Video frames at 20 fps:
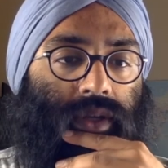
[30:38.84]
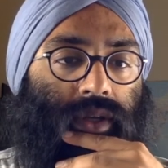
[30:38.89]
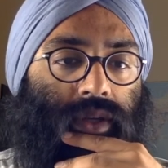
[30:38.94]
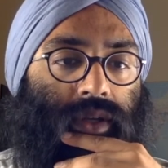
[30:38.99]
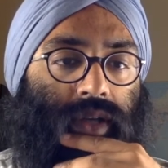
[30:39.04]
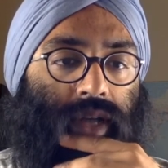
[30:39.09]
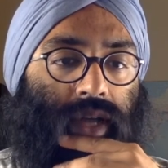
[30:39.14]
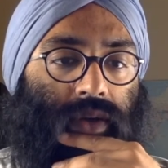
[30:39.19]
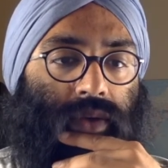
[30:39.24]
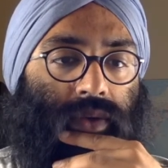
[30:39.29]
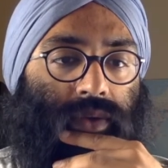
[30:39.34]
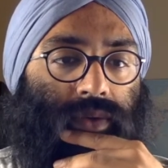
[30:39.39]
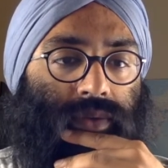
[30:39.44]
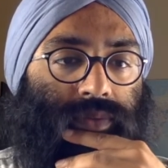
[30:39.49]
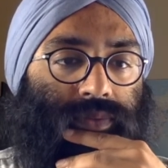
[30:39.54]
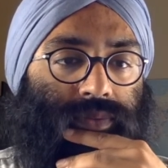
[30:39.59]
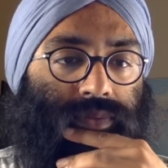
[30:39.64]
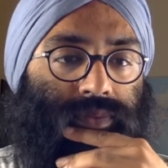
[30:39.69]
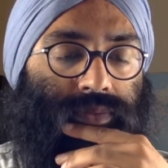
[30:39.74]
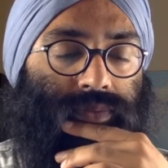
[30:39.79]
Now,
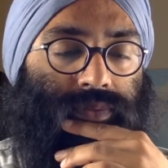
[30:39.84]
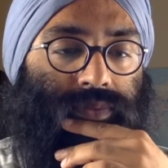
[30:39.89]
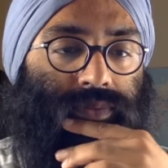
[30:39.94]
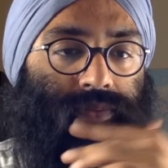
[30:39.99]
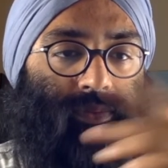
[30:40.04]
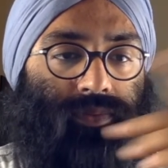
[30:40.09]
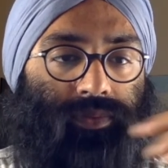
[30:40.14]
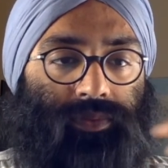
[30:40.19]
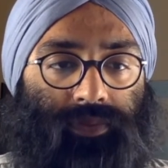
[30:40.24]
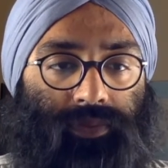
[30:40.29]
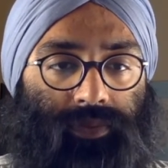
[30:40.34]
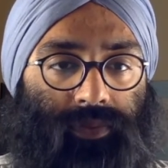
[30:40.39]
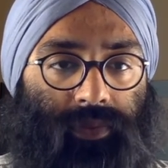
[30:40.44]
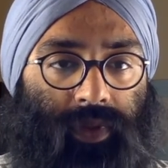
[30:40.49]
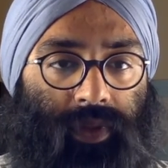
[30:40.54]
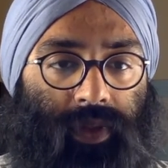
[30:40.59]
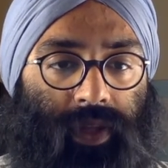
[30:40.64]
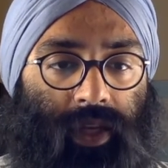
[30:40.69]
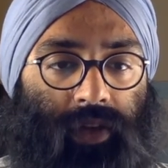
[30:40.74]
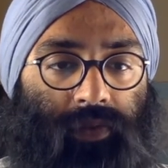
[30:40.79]

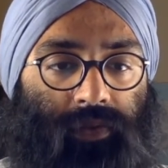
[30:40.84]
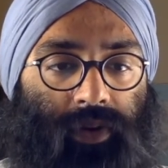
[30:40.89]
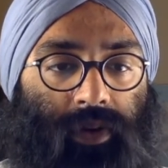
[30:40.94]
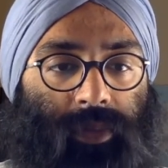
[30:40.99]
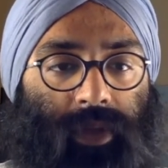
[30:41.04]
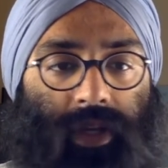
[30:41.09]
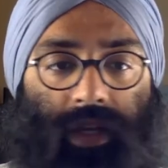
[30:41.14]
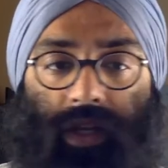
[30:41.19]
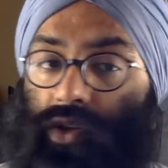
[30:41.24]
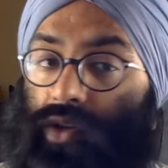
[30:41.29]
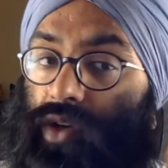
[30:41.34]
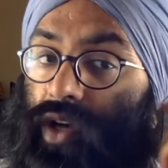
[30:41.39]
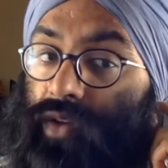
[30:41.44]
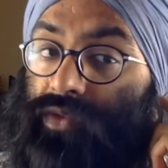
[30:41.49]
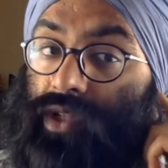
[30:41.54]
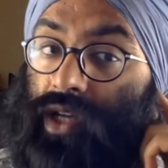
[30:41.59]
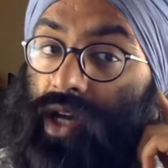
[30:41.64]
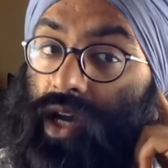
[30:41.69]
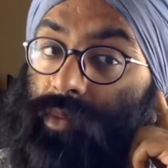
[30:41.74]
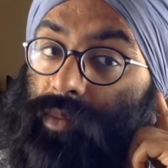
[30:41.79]
think for a minute. You
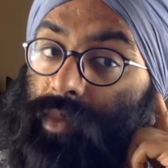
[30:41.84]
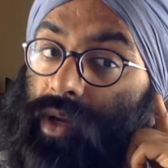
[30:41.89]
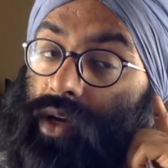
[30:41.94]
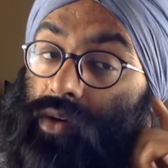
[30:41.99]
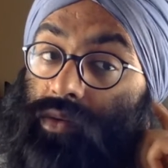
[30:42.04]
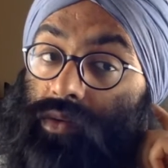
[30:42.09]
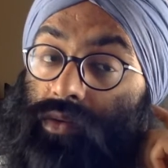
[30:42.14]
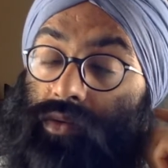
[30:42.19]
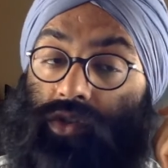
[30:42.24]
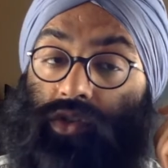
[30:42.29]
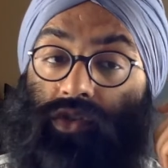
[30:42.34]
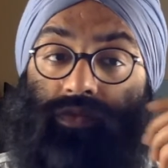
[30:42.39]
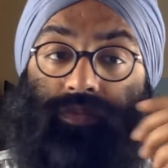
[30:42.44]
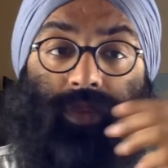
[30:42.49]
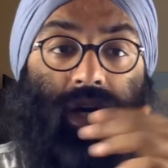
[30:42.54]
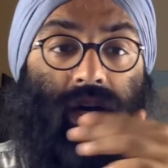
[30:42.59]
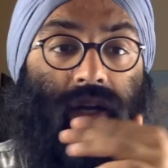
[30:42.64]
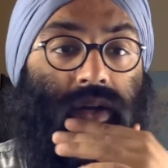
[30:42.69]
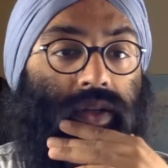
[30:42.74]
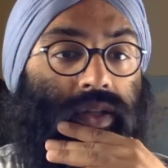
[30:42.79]
have time now. You've
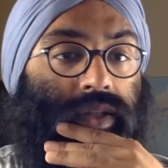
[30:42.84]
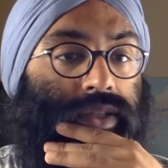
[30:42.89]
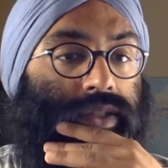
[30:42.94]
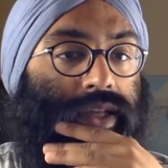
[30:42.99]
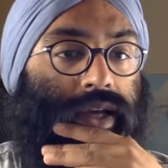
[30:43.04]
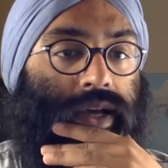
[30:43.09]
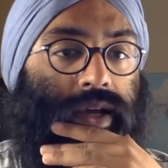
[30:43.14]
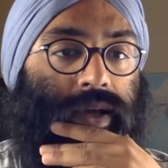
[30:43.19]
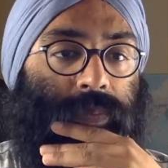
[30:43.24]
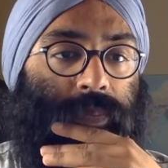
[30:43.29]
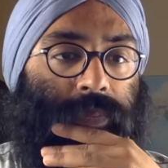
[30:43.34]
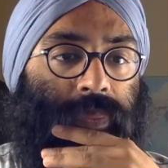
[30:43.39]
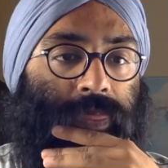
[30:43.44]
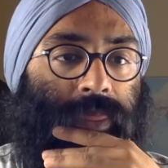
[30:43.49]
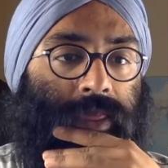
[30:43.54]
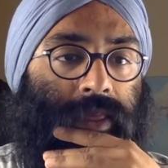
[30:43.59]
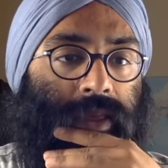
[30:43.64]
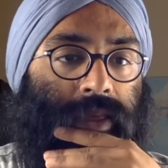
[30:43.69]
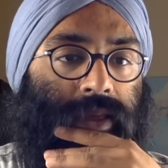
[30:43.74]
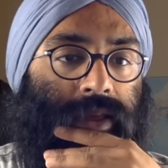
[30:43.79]
bought all this time.
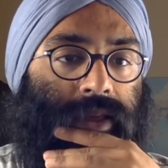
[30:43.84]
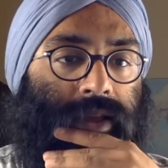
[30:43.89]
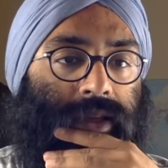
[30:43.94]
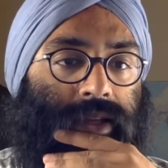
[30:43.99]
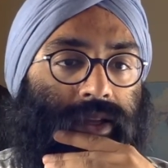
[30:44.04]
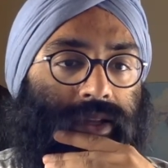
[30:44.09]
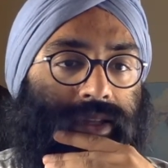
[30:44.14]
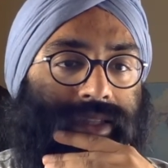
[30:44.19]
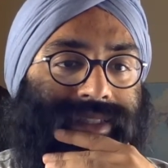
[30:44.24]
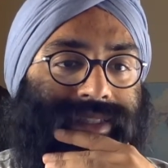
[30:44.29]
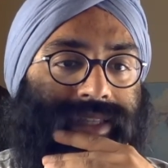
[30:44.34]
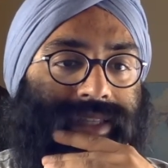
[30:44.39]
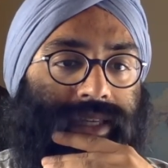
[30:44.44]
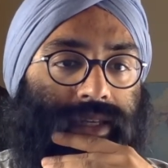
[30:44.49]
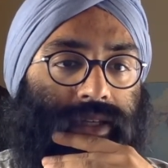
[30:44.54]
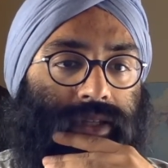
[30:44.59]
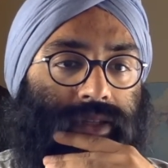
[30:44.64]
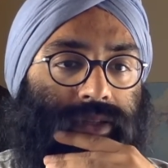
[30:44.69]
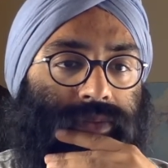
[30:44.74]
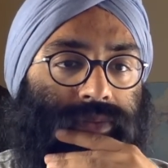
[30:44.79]
Now let's
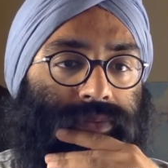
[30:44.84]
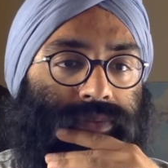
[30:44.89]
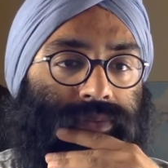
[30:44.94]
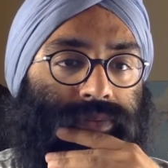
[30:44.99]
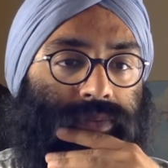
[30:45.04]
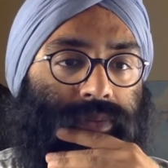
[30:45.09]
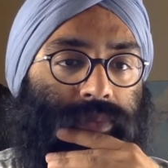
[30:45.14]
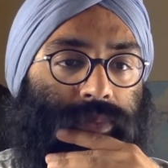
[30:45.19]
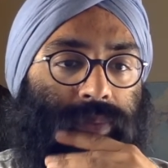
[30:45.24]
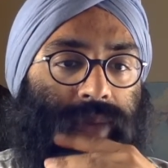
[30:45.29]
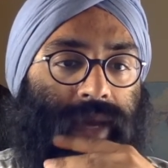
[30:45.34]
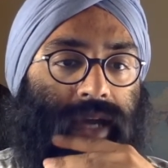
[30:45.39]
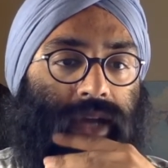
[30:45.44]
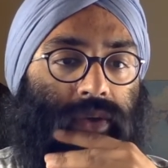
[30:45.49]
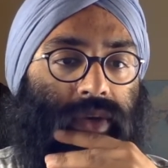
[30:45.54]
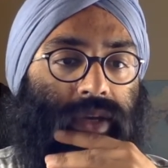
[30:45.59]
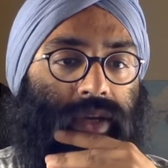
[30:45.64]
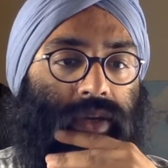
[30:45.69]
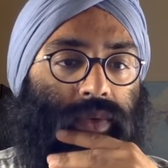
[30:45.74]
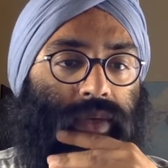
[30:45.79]
think. Back
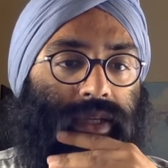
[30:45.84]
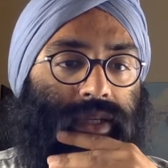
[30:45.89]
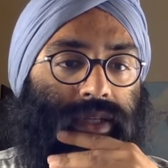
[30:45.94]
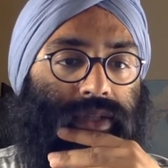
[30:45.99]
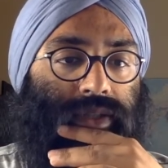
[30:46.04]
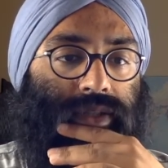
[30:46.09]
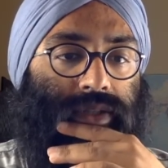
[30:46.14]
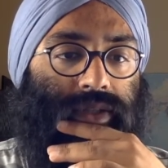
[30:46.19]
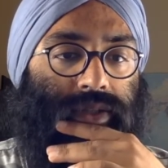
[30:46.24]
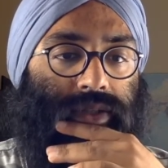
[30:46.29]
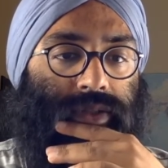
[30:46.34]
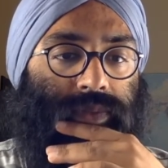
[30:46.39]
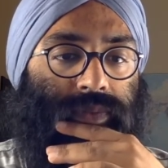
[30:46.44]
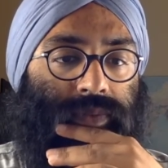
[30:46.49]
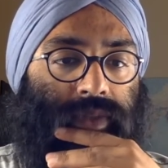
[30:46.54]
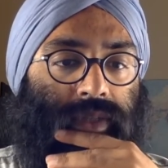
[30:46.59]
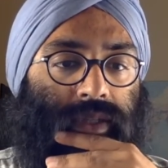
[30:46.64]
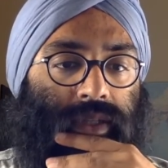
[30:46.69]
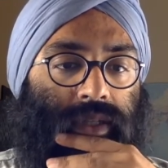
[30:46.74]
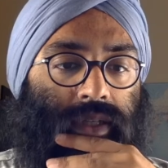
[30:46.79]
rank weaknesses.
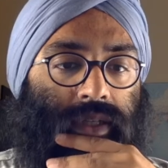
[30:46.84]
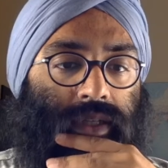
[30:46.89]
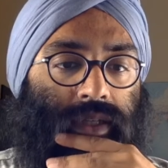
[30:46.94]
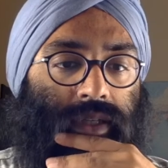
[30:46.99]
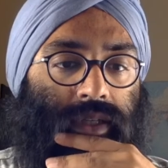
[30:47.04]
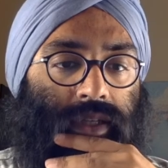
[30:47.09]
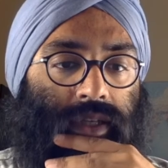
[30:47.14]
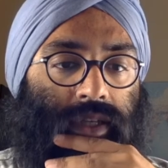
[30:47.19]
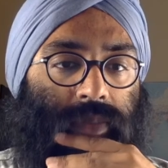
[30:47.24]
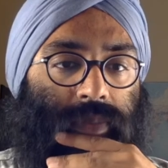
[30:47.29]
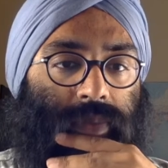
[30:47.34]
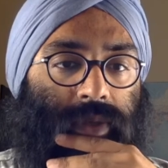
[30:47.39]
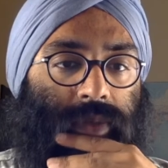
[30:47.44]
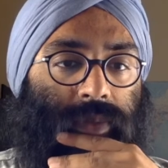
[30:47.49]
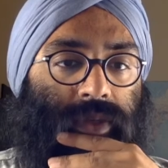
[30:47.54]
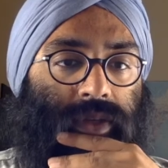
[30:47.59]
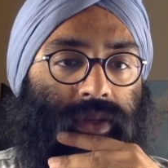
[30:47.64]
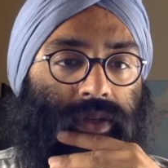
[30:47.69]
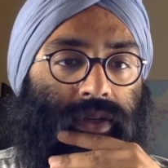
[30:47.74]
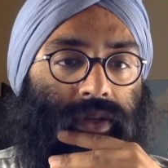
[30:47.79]
Keep him
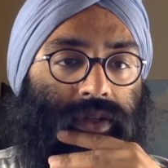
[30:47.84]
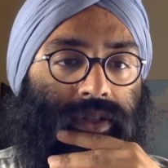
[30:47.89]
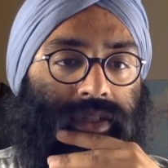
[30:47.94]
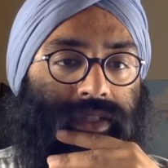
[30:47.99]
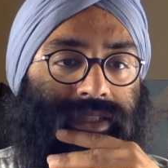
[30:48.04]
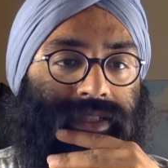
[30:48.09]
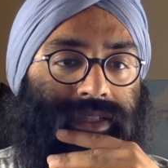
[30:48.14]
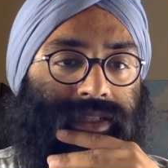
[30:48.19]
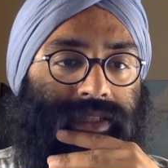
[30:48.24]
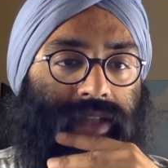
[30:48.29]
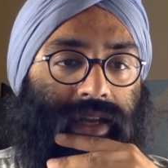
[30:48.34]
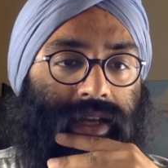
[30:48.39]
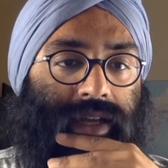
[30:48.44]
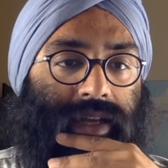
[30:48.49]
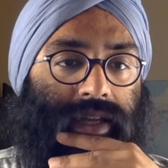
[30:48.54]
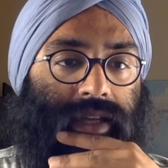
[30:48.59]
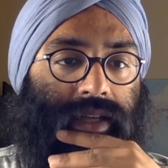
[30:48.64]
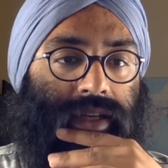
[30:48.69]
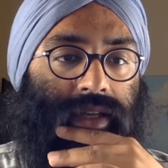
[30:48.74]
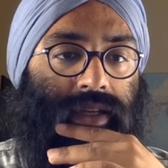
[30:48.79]
here to slot
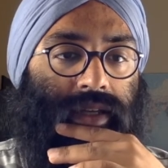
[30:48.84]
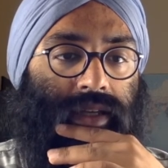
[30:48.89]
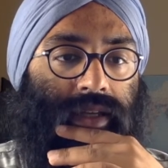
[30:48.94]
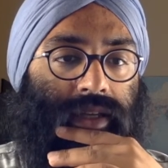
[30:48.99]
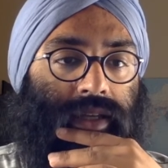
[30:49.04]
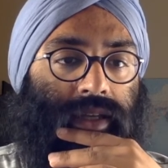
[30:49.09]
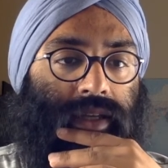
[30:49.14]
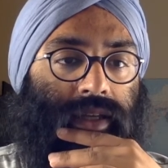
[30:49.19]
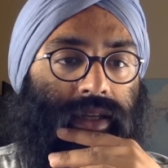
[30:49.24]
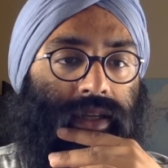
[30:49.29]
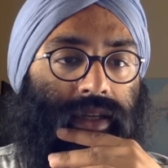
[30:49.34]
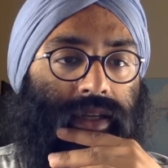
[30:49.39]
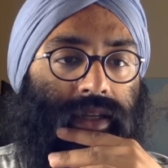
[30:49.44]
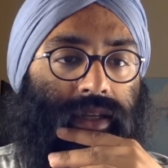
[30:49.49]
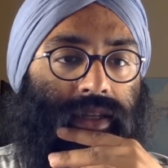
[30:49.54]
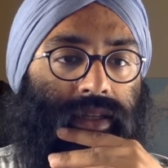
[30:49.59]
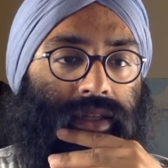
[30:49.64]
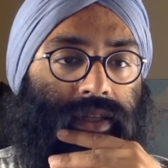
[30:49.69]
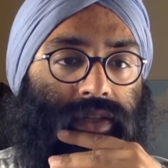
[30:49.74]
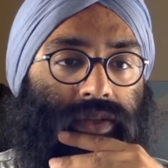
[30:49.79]
in.
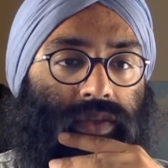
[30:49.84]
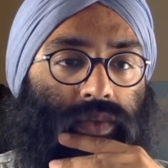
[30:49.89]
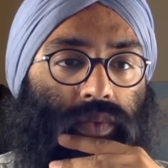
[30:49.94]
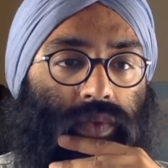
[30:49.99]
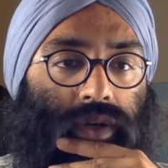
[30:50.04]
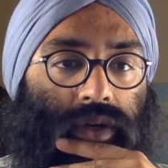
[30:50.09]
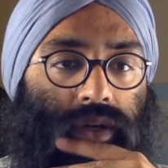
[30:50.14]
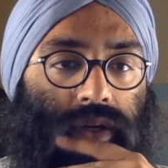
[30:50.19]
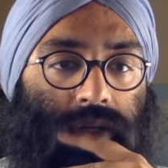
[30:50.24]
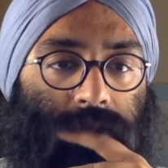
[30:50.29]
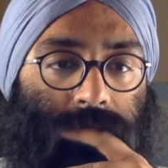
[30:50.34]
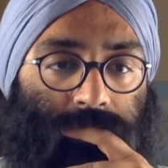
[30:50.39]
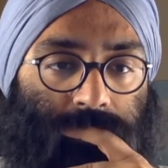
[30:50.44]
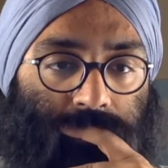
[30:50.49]
Doesn't work.